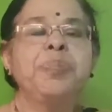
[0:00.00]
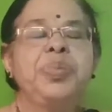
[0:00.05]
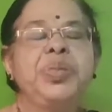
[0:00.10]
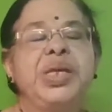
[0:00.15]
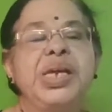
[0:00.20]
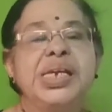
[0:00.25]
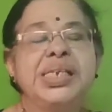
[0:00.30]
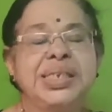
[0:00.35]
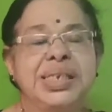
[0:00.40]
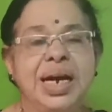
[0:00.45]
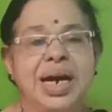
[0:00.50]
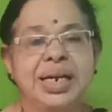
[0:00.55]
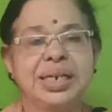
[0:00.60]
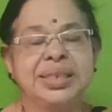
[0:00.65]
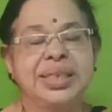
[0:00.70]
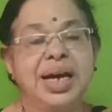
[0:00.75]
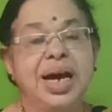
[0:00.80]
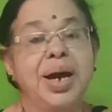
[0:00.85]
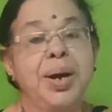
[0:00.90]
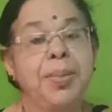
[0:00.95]
These
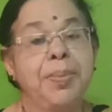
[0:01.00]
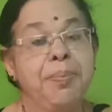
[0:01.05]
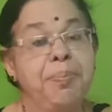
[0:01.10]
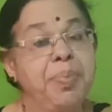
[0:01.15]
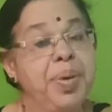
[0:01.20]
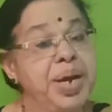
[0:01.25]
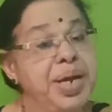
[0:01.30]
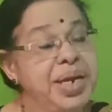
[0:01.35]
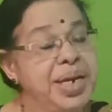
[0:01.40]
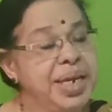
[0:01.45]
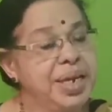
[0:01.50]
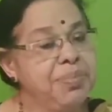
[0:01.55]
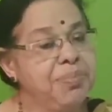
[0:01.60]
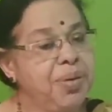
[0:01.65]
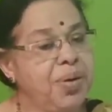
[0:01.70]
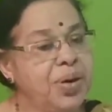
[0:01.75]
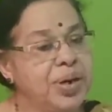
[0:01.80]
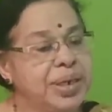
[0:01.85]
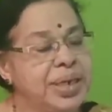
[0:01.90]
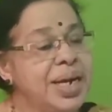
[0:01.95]
are the main
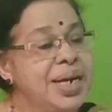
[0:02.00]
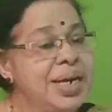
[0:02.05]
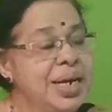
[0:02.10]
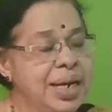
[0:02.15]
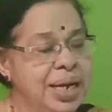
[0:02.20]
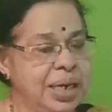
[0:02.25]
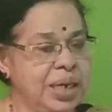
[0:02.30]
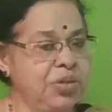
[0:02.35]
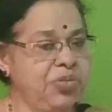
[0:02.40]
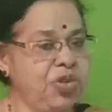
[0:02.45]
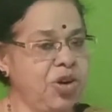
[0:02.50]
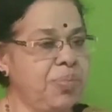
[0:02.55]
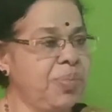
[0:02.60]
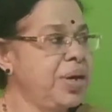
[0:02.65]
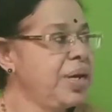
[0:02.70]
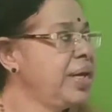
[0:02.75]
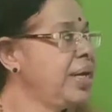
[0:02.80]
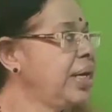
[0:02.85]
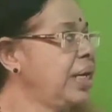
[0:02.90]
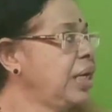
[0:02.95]
important
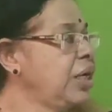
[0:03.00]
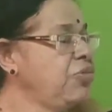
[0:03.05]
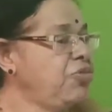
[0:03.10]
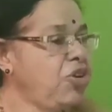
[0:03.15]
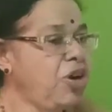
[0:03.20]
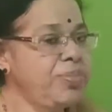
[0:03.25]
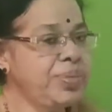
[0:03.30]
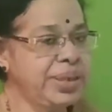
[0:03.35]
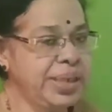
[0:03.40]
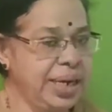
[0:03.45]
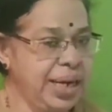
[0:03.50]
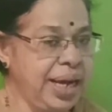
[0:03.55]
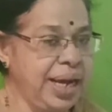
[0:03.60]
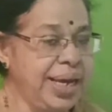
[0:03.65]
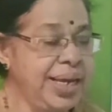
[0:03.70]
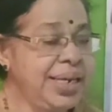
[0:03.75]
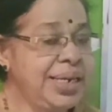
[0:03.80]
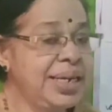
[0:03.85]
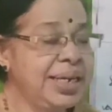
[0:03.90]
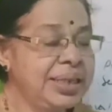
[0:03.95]
reforms
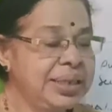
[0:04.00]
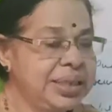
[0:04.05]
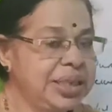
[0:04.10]
like